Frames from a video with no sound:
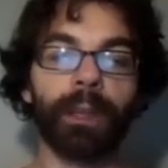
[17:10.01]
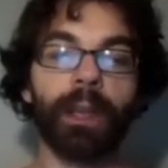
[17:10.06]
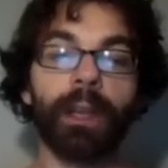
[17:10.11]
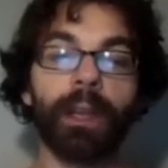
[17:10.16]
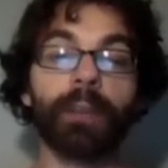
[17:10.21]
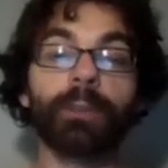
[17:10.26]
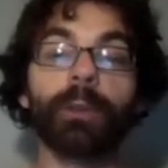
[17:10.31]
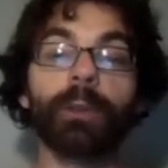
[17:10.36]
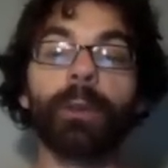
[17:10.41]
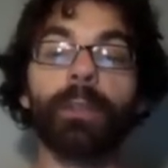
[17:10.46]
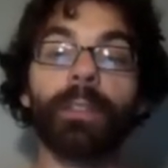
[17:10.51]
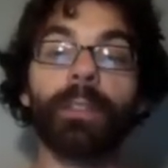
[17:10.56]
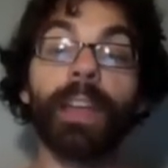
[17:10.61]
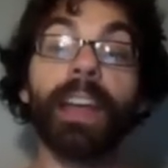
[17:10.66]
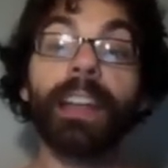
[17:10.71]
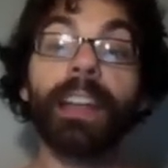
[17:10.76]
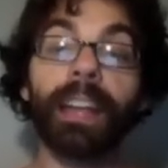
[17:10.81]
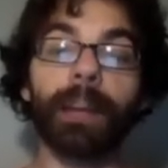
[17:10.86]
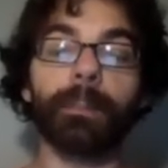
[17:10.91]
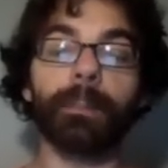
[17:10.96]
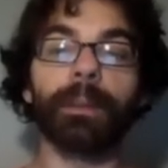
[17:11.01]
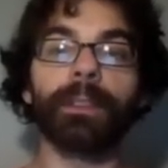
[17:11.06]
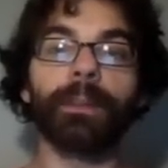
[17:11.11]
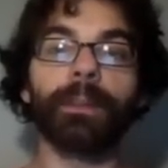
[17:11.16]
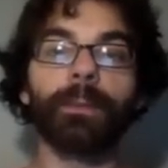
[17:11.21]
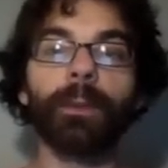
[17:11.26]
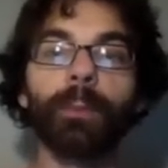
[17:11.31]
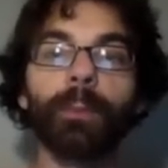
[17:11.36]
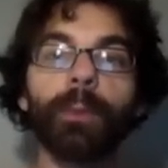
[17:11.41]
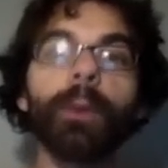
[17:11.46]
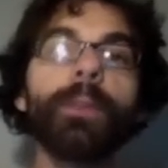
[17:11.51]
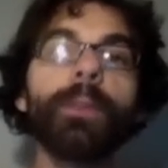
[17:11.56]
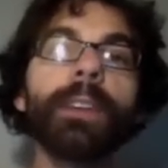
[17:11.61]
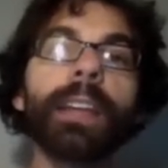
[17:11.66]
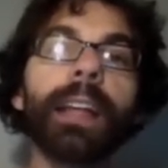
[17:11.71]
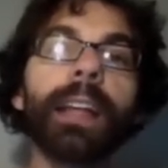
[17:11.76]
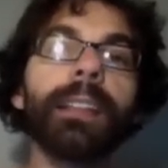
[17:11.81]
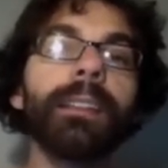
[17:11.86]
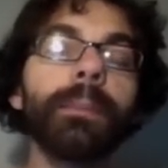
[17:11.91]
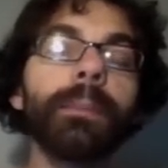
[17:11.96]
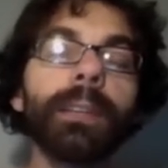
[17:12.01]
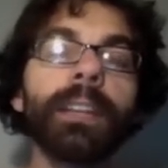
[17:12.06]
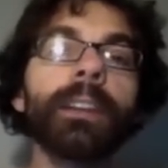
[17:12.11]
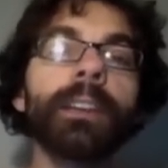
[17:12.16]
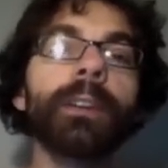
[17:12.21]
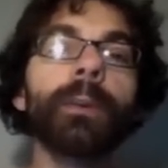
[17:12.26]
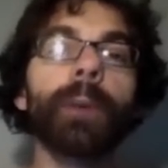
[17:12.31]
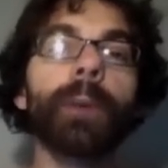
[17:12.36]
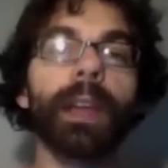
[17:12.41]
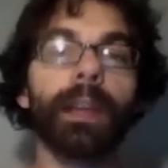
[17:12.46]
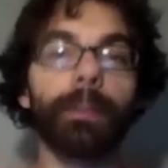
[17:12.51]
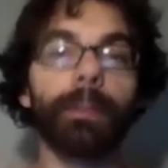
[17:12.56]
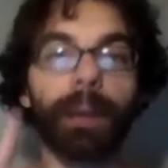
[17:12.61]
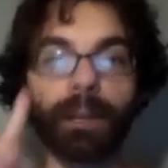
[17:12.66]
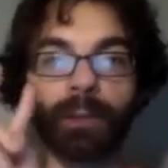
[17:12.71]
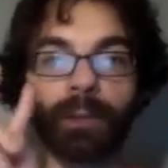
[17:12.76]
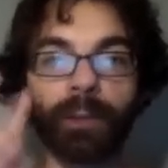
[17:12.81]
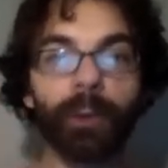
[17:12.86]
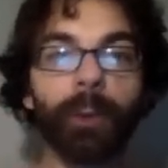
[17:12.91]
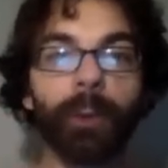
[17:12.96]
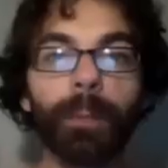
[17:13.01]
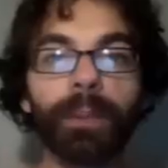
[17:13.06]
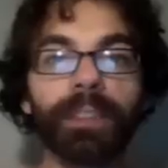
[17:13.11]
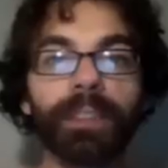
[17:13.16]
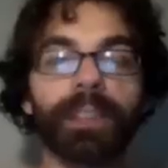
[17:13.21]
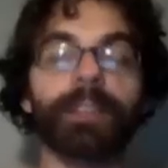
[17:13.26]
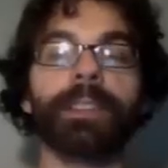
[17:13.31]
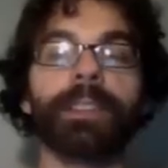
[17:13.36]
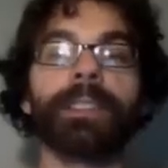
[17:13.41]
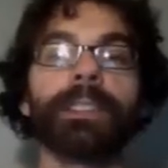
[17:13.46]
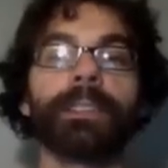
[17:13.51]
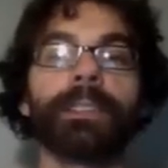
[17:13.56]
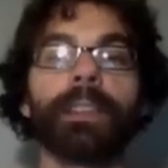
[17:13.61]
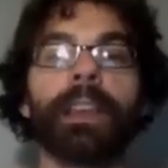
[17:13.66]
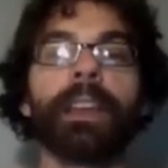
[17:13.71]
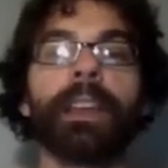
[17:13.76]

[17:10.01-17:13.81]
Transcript: So if that happens, if you move an element in an array by 2 positions,